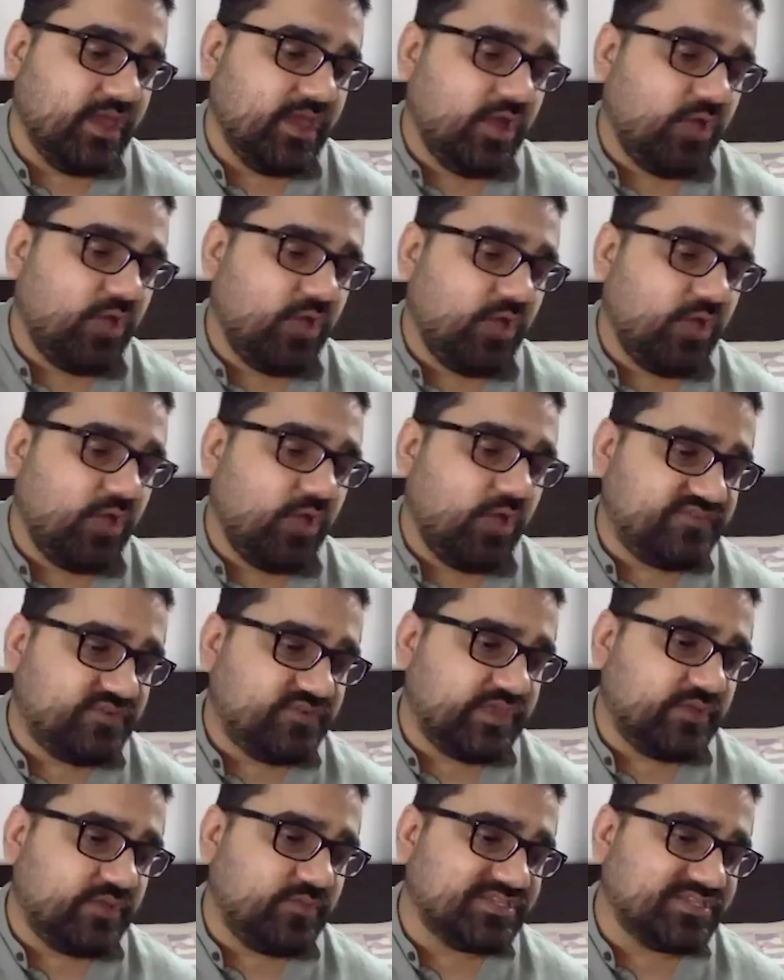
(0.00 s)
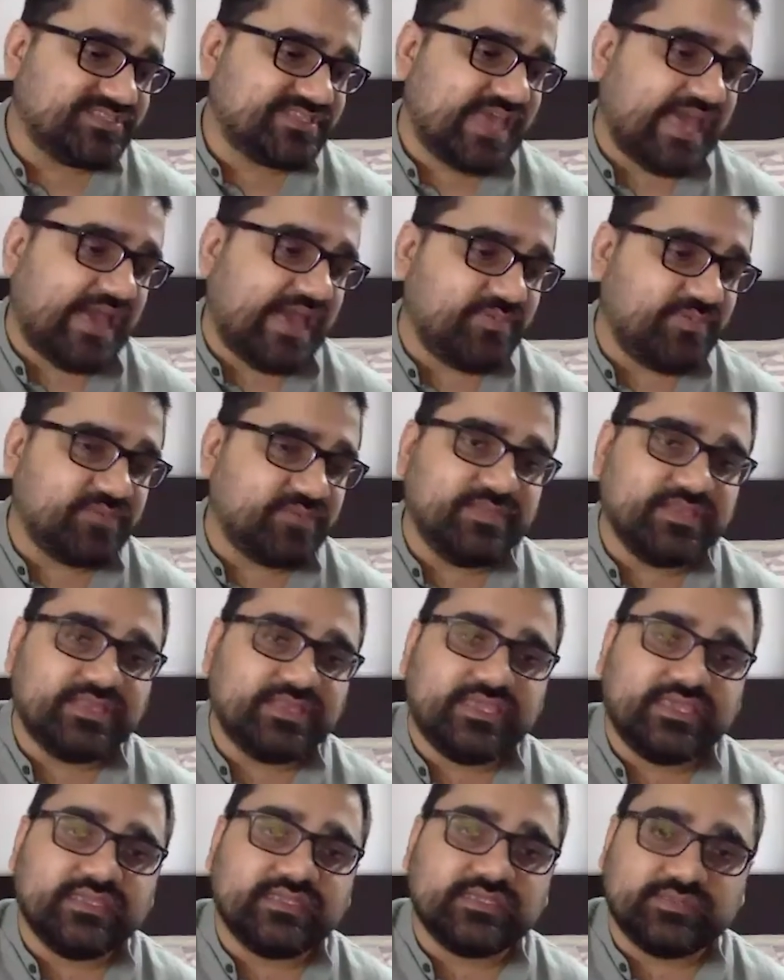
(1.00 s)
wherever there was habit
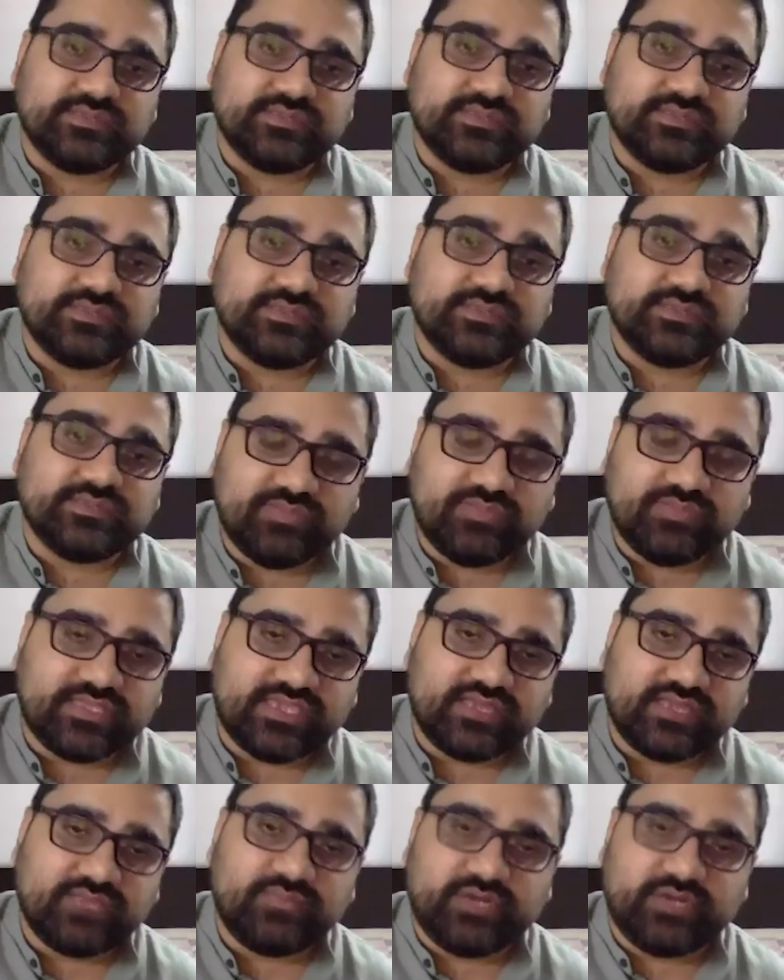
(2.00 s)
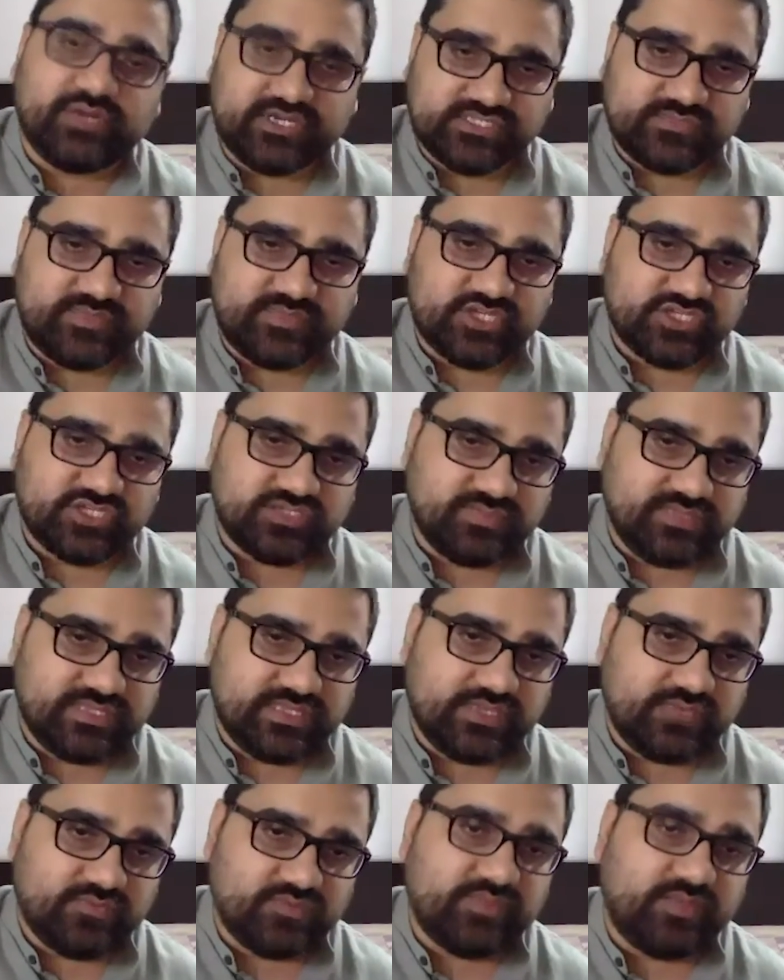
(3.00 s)
building and community building and participation building
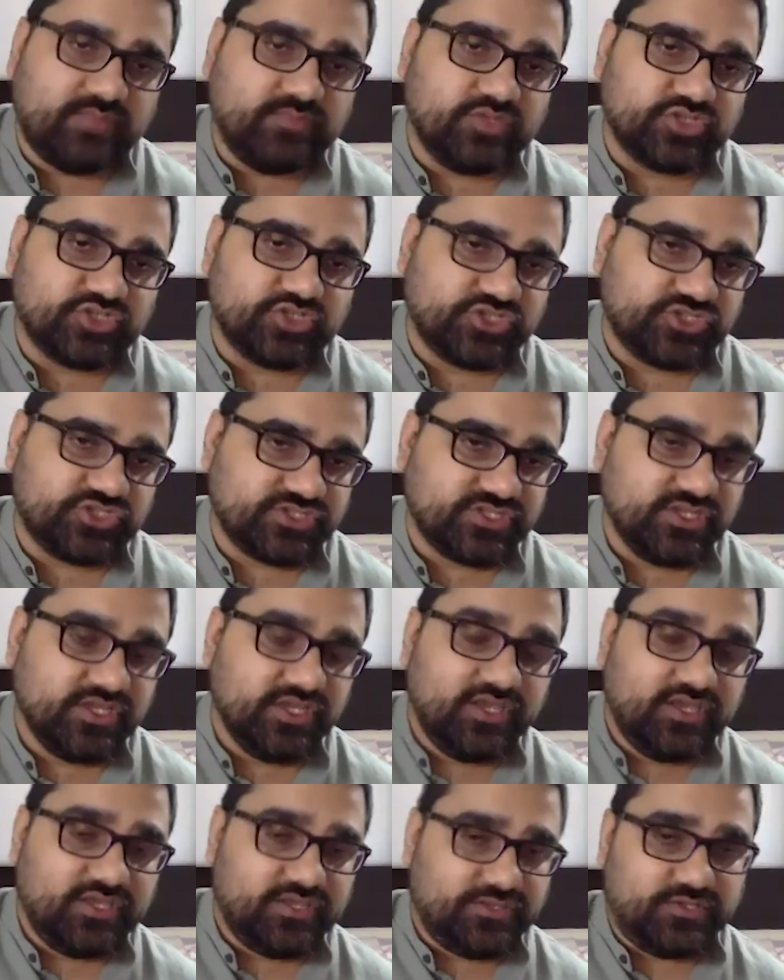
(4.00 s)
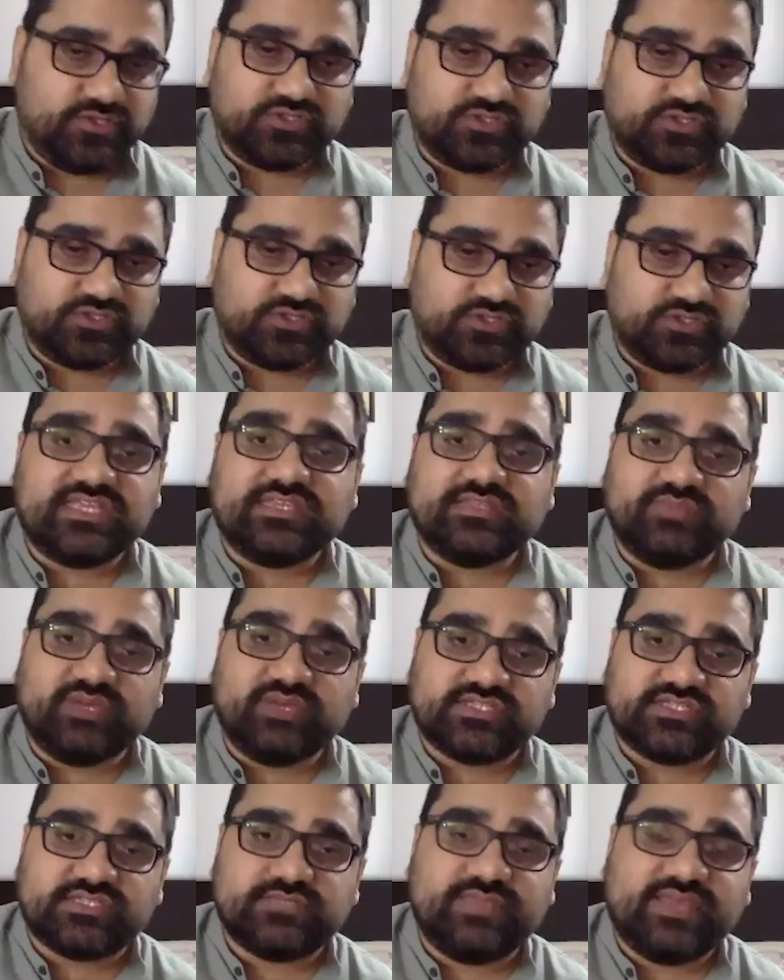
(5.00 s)
with publishers, those are seeing the
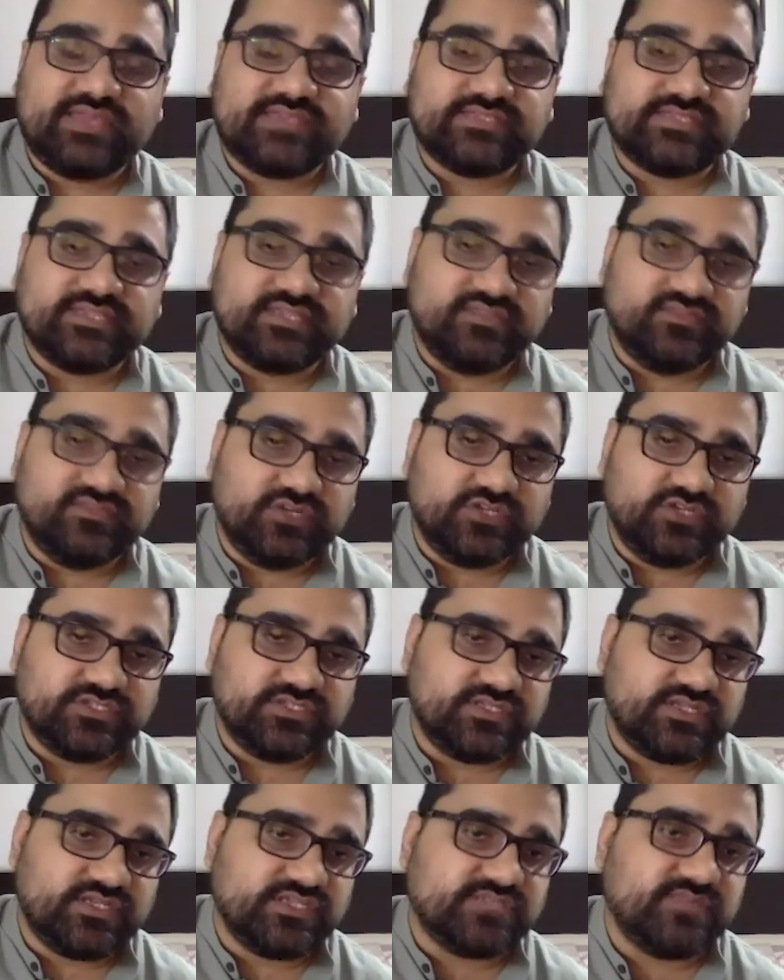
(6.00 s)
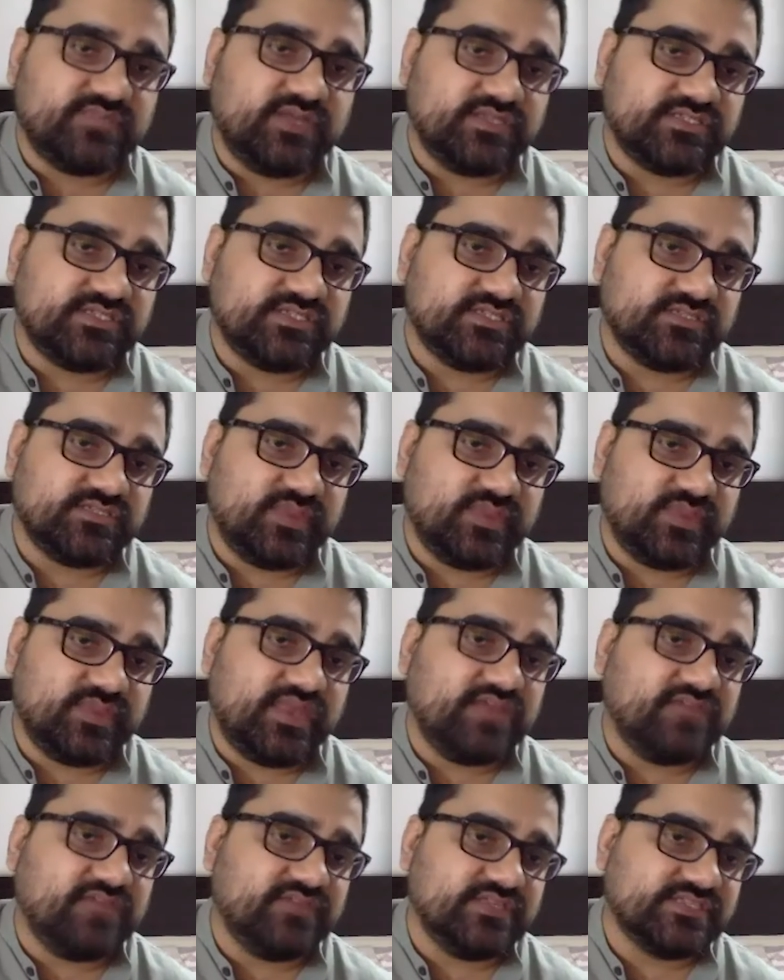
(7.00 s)
best conversions and responses with any
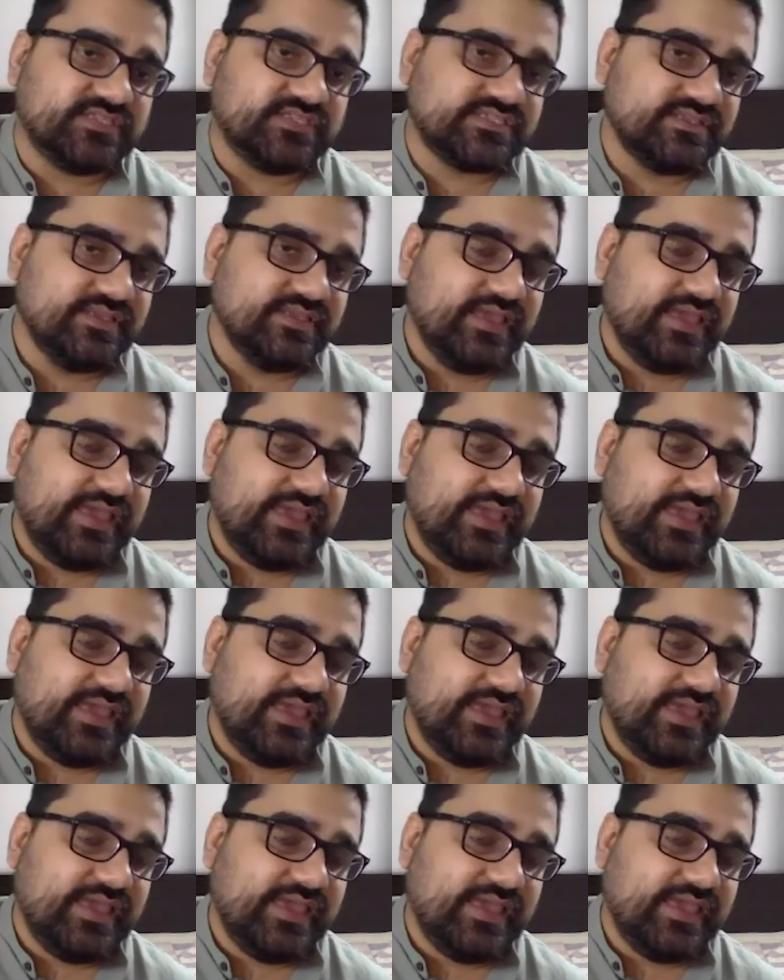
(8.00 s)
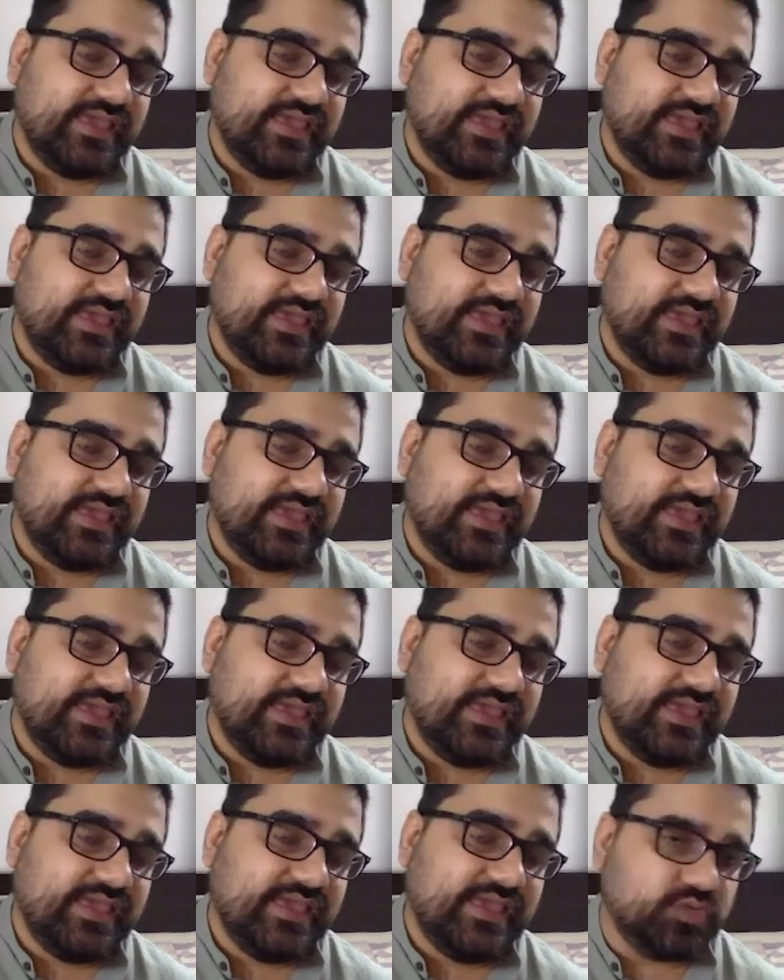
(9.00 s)
of this. And most of
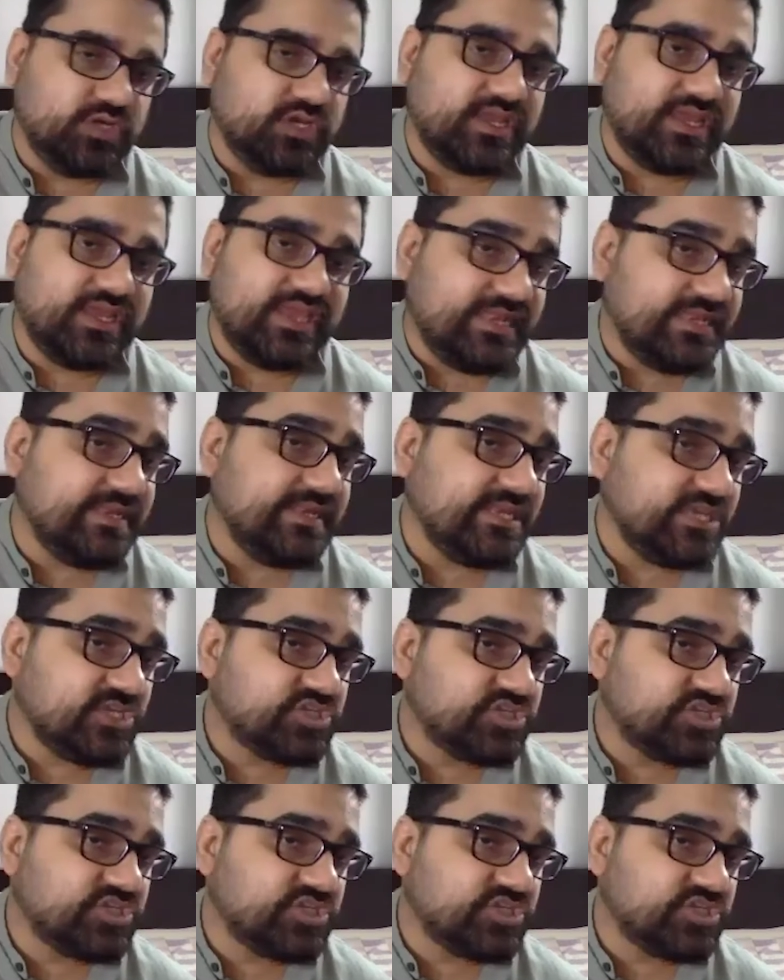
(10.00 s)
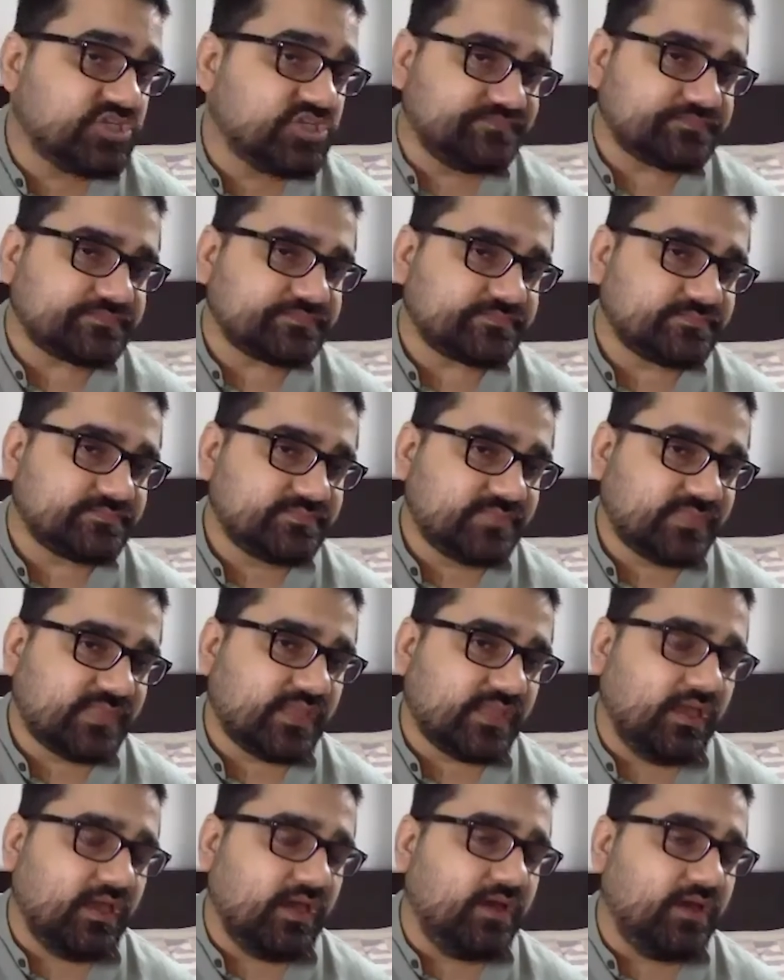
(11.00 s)
those were in niches,
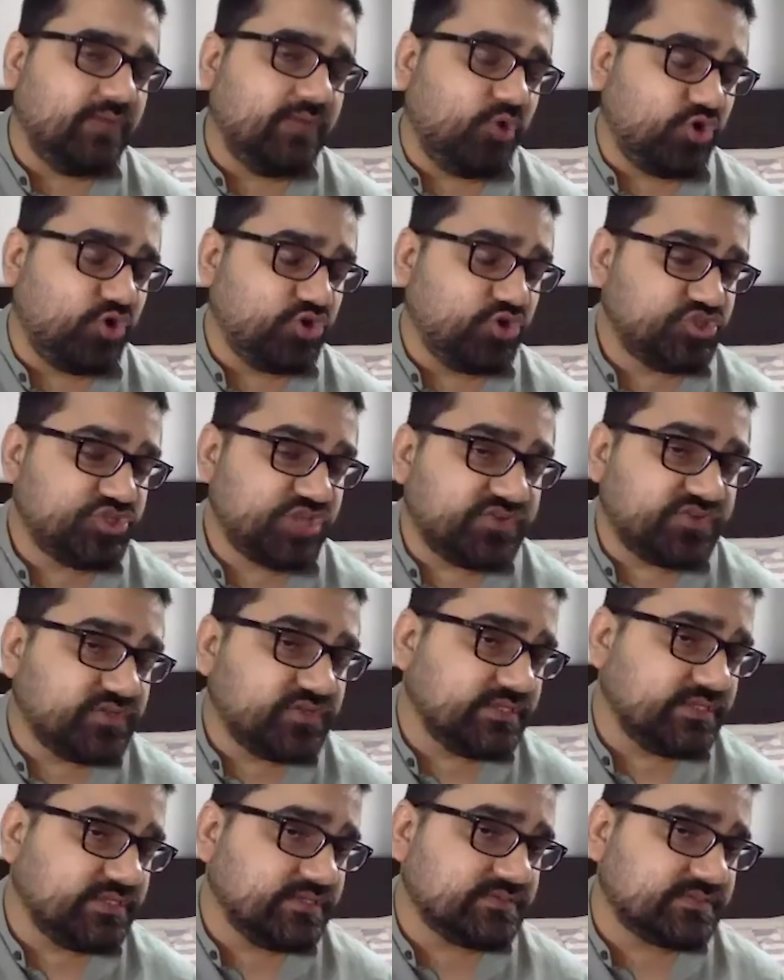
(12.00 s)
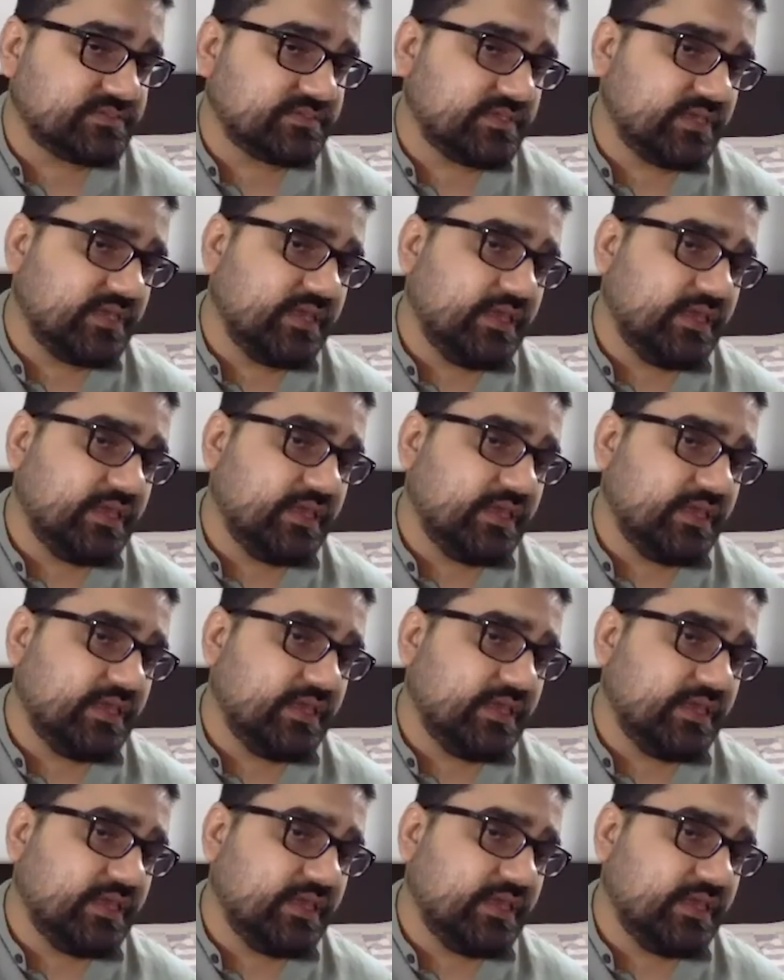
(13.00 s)
more general news,